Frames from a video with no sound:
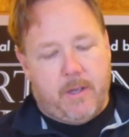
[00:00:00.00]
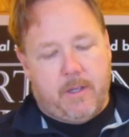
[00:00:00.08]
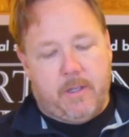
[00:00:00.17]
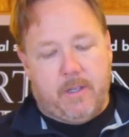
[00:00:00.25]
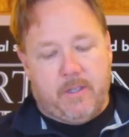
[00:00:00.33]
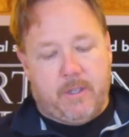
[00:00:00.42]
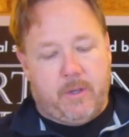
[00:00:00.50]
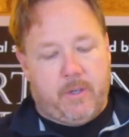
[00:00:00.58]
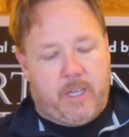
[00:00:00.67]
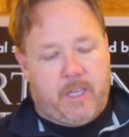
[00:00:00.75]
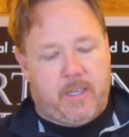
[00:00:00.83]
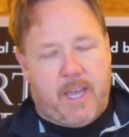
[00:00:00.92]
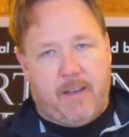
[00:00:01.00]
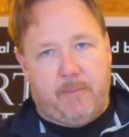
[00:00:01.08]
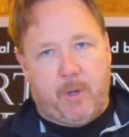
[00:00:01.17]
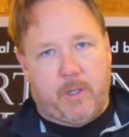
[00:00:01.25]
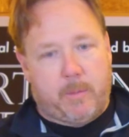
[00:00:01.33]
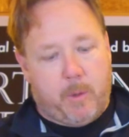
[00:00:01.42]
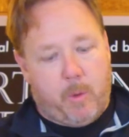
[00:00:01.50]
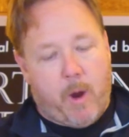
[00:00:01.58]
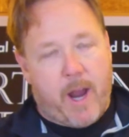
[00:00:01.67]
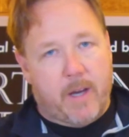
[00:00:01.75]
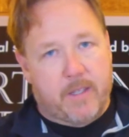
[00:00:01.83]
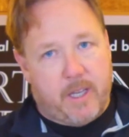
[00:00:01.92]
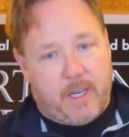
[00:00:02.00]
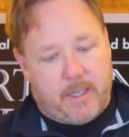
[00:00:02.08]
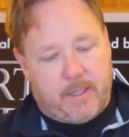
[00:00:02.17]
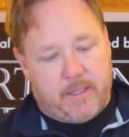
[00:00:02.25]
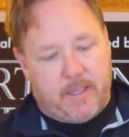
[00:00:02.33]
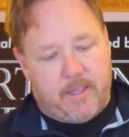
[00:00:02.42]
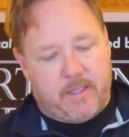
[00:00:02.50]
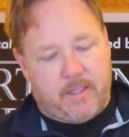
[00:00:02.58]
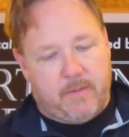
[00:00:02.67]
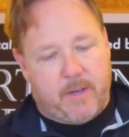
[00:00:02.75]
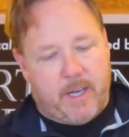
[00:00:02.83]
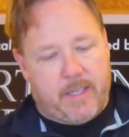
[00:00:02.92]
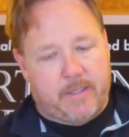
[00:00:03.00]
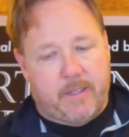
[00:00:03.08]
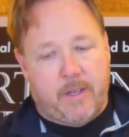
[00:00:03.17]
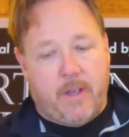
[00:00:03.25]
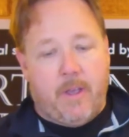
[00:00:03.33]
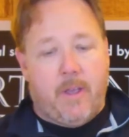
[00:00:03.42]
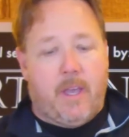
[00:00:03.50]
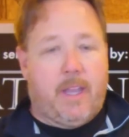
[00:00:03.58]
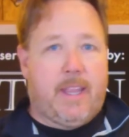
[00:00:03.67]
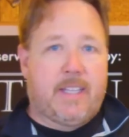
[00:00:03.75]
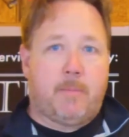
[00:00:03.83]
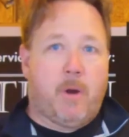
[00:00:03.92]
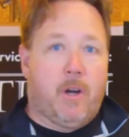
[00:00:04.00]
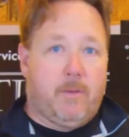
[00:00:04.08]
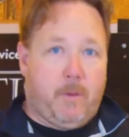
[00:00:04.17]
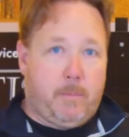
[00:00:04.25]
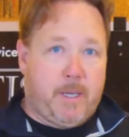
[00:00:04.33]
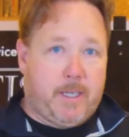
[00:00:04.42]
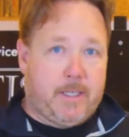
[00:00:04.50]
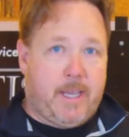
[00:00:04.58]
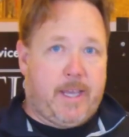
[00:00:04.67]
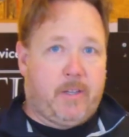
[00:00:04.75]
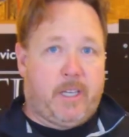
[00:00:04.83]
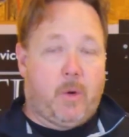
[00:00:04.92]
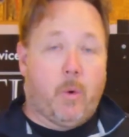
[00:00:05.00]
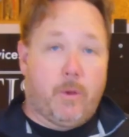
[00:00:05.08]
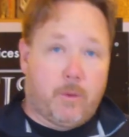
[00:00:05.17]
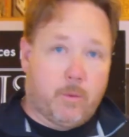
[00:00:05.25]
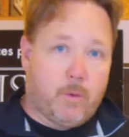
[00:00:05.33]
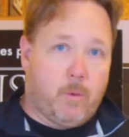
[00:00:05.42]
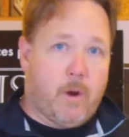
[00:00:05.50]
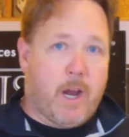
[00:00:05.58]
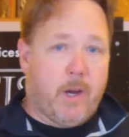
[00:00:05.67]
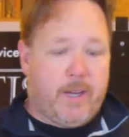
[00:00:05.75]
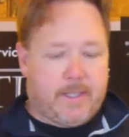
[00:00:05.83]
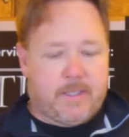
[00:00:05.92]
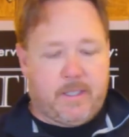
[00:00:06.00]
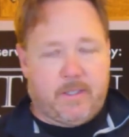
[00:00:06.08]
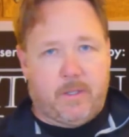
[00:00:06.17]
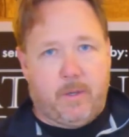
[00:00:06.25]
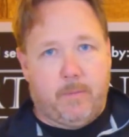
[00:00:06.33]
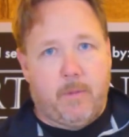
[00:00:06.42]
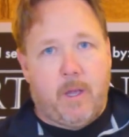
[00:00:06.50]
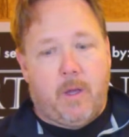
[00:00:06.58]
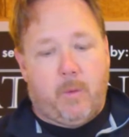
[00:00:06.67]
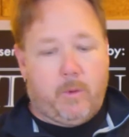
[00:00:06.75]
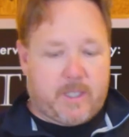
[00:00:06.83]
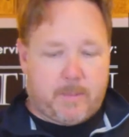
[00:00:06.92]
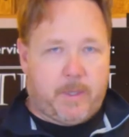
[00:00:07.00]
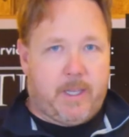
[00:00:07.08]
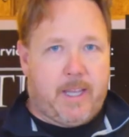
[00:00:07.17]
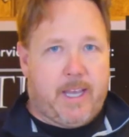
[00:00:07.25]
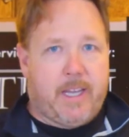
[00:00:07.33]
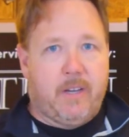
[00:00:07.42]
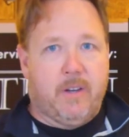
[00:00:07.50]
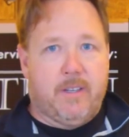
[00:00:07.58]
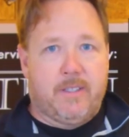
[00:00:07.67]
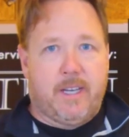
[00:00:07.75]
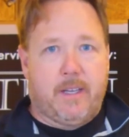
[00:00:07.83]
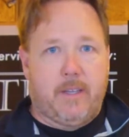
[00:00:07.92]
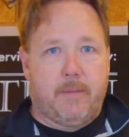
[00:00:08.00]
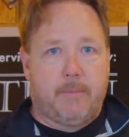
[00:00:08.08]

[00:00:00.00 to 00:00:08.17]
There's no need to have multiple wires connected to this device, and that's part of a pigtailing or through wiring system. We'll explain that here in a second.